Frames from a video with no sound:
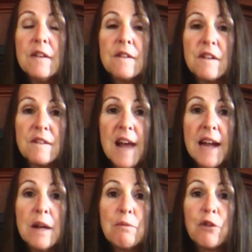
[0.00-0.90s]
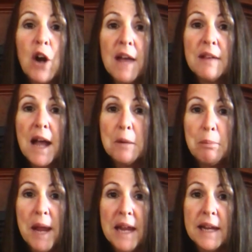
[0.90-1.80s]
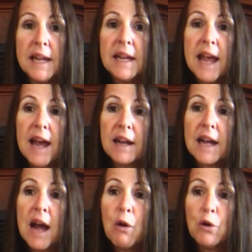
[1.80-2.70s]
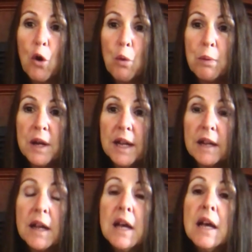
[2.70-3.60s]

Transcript: is to sign up for online banking at account opening.